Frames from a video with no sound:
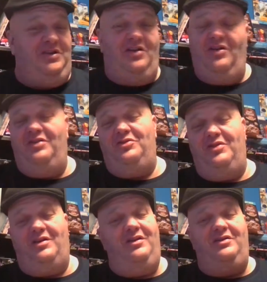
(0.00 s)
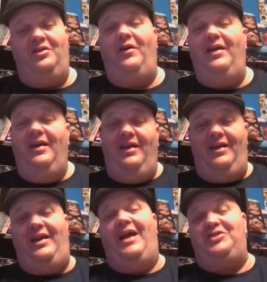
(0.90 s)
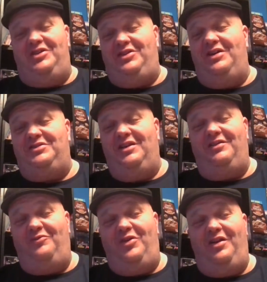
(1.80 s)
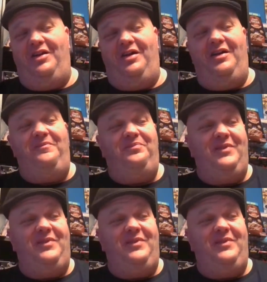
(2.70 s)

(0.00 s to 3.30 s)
He couldn't do it, couldn't do it. And he actually does it when uh,